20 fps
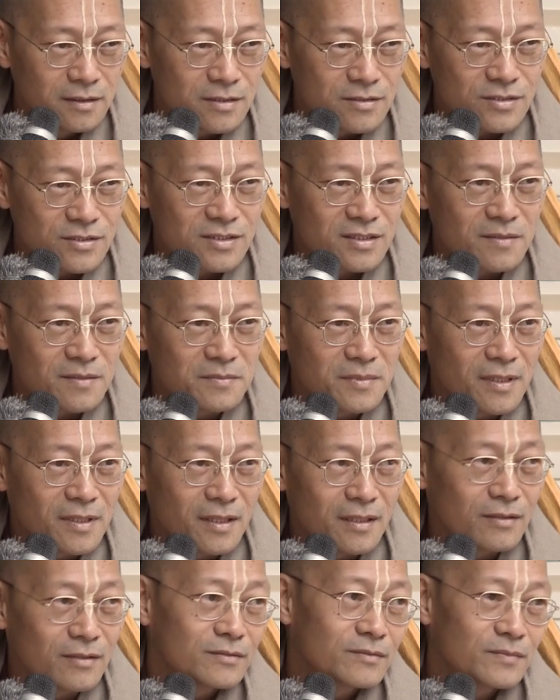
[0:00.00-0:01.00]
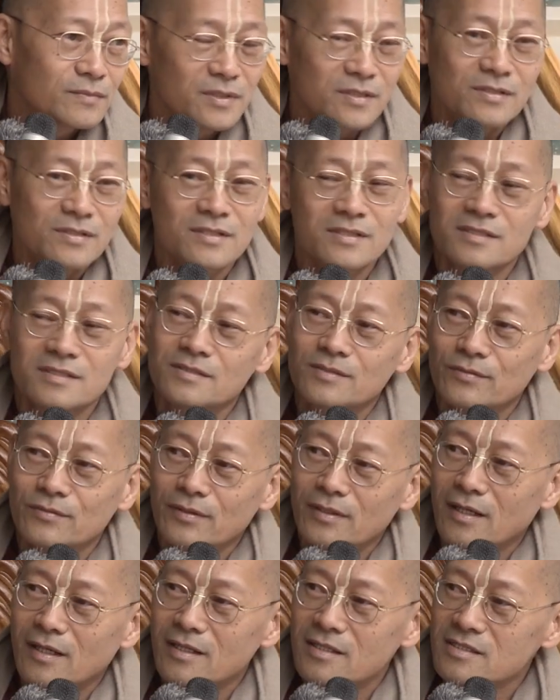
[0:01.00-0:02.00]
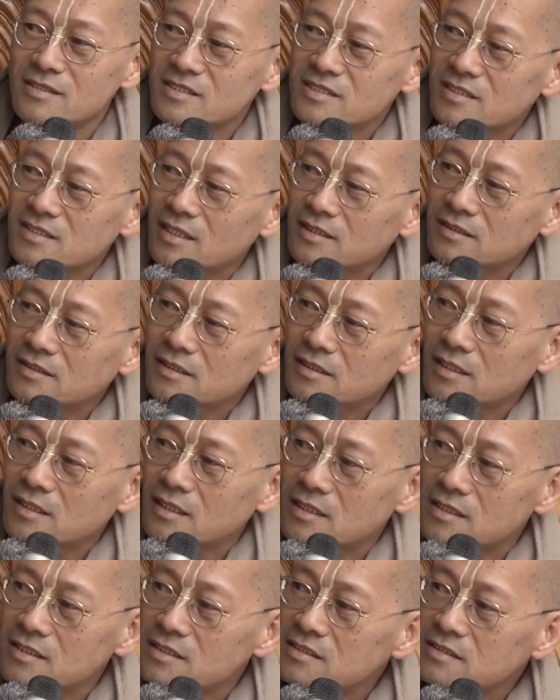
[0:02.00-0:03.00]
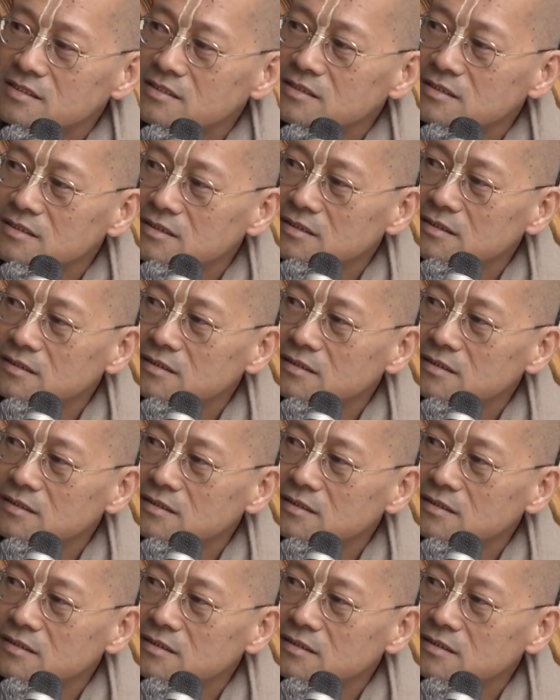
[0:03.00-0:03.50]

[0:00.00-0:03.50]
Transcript: So somehow, because we are sadhakas,